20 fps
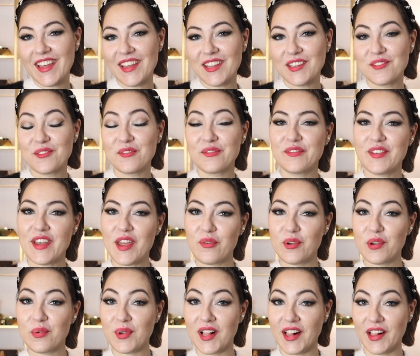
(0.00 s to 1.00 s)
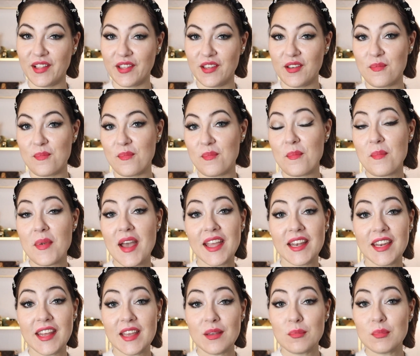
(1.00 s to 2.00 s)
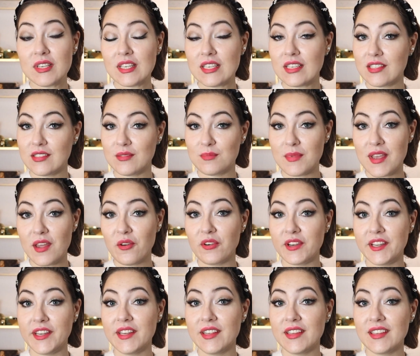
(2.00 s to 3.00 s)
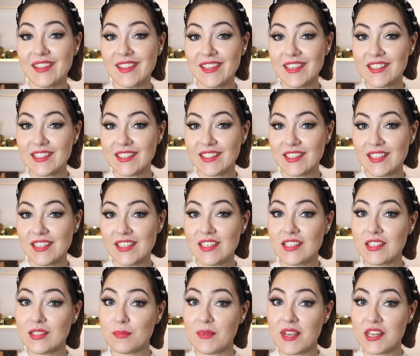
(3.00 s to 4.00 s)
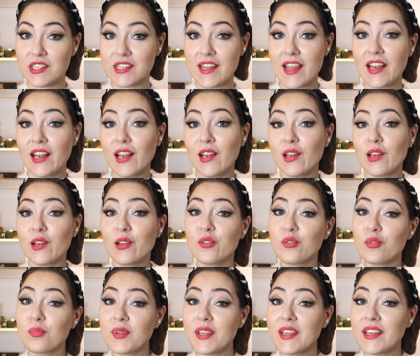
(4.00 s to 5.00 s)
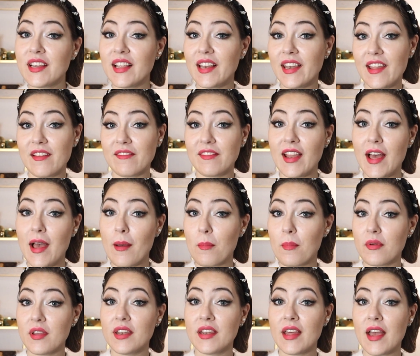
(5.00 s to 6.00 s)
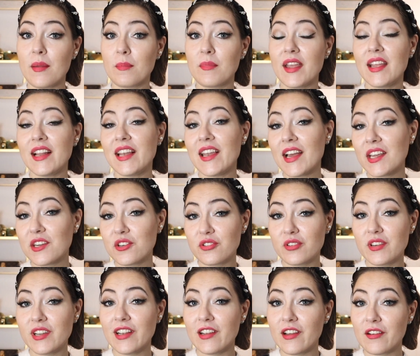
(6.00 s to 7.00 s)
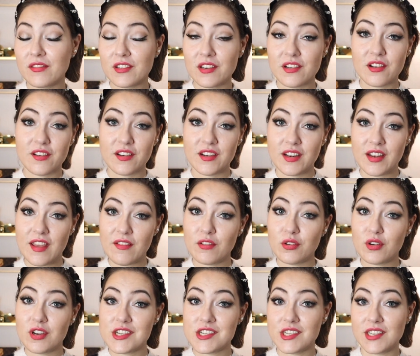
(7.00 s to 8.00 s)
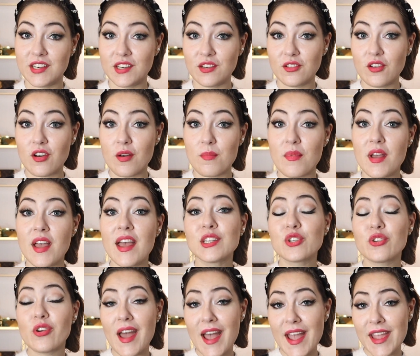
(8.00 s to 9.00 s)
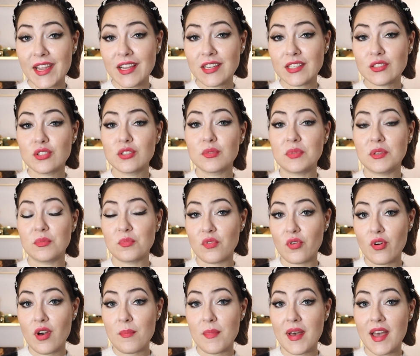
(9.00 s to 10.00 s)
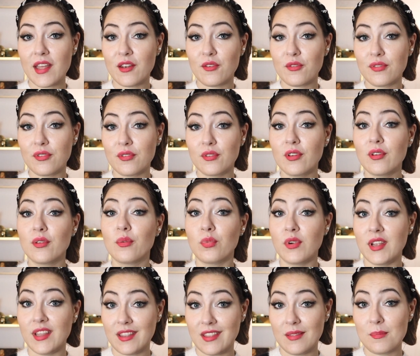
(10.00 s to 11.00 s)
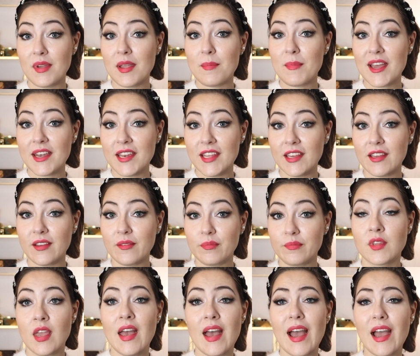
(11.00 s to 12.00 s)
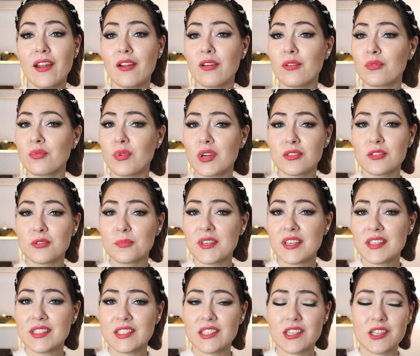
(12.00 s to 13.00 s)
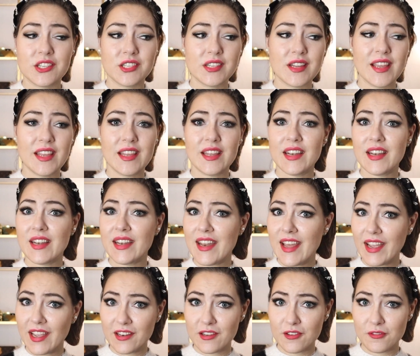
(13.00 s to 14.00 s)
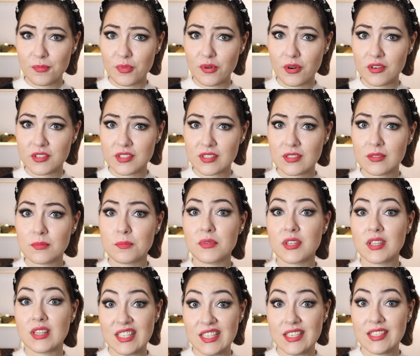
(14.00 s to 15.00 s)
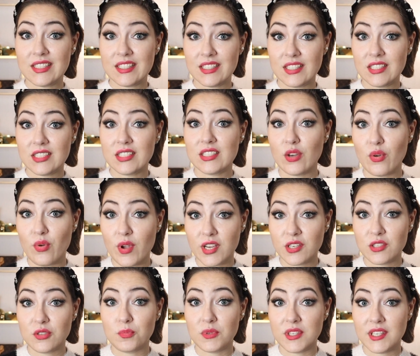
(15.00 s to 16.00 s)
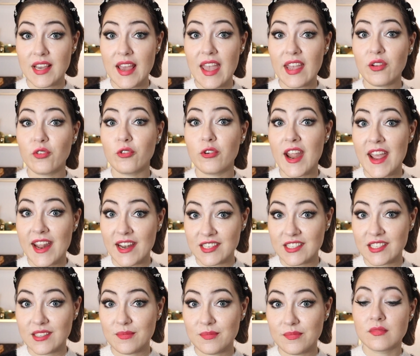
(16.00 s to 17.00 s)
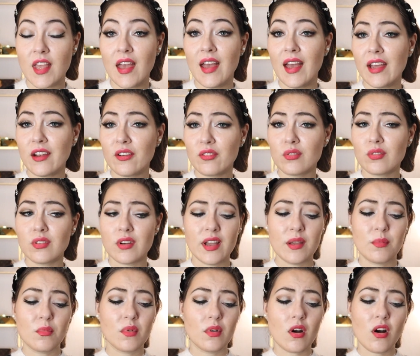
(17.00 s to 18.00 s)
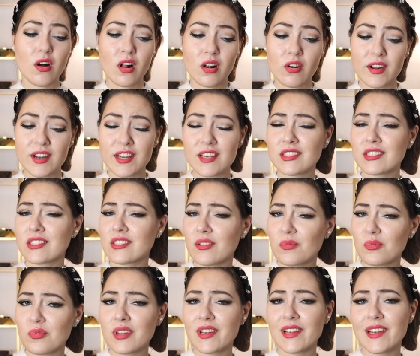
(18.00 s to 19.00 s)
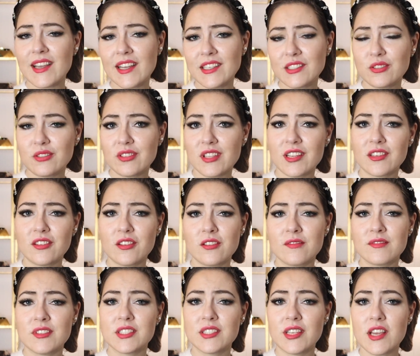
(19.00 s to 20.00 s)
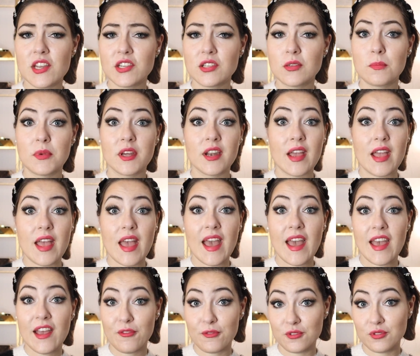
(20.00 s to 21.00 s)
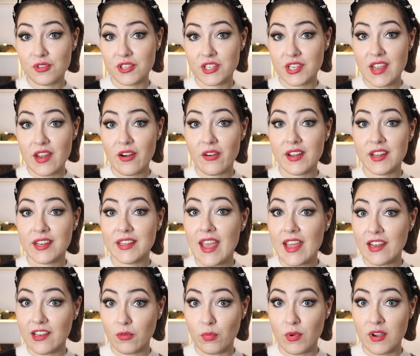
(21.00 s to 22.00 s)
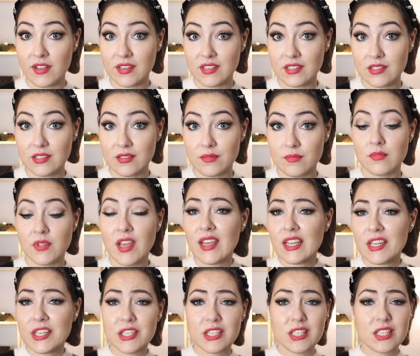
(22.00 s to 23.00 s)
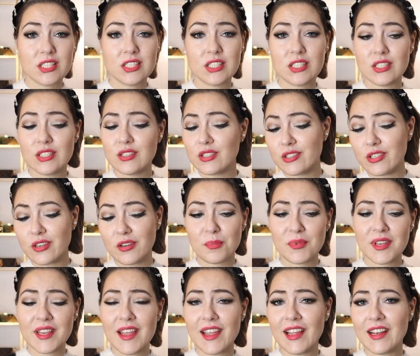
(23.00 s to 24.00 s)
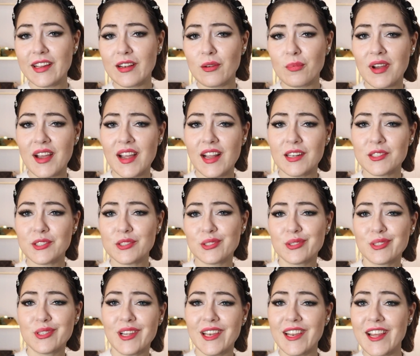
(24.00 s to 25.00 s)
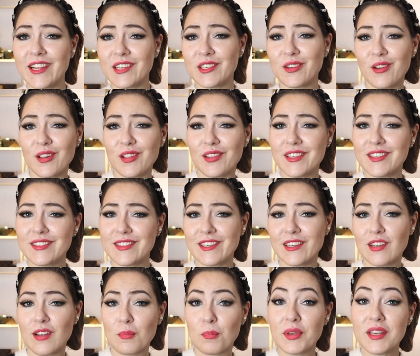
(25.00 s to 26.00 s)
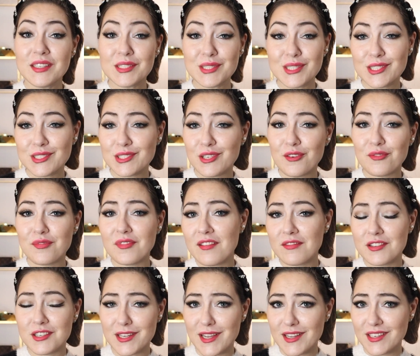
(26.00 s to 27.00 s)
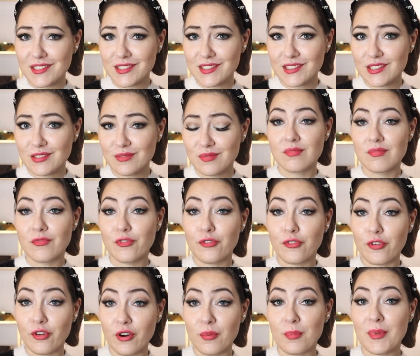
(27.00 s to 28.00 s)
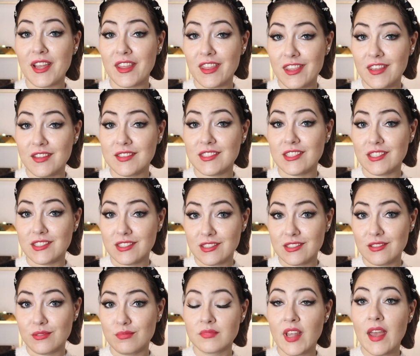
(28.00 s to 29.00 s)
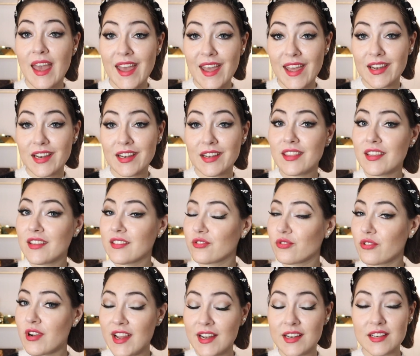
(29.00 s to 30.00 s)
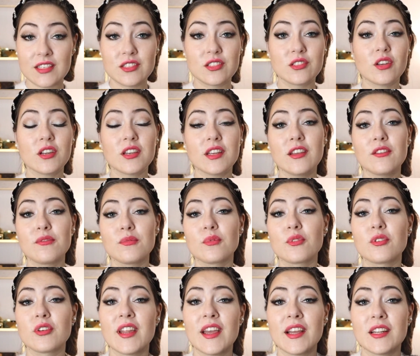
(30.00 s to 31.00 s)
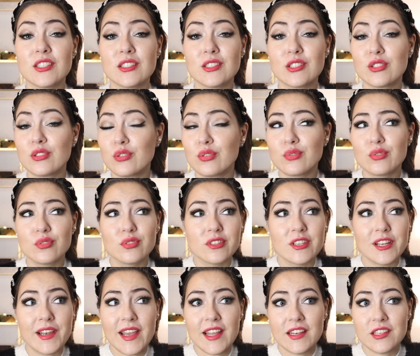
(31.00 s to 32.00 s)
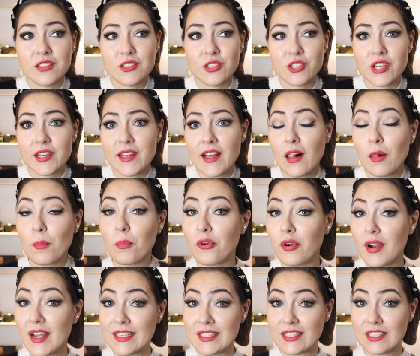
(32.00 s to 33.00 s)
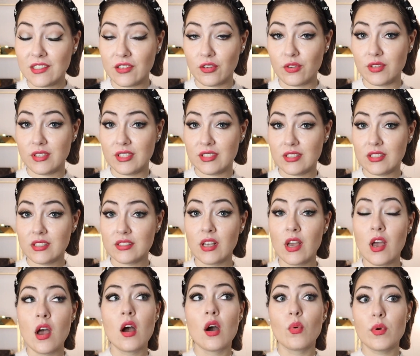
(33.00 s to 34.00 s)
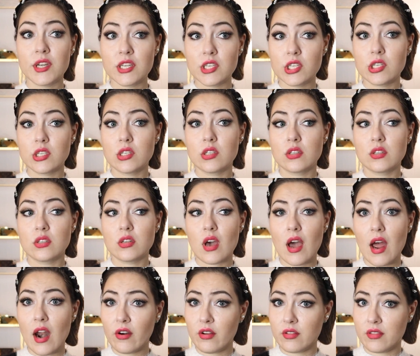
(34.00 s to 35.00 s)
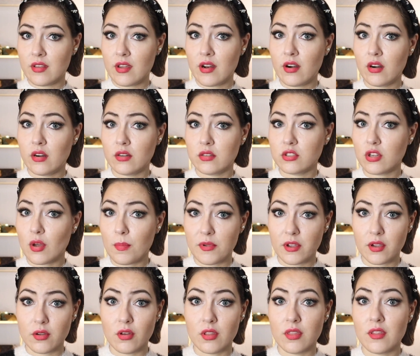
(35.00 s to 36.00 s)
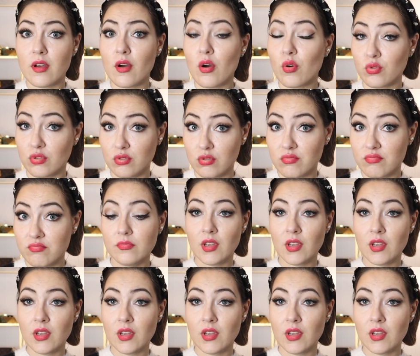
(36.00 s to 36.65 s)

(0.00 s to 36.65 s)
and very welcome. My name is Mary. This is my channel LuMi LevelUp, and I'm a luxury lover on an average income trying to be more mindful with my money. I don't want to be such a negative person, but this is going to be a rant. I know I'm already somewhat late to that conversation, but I have to share it anyways. It just took me a little while to collect all these little pieces of evidence for my thesis. And this rant is not even connected to the latest Chanel price increases, which are their topic on their own.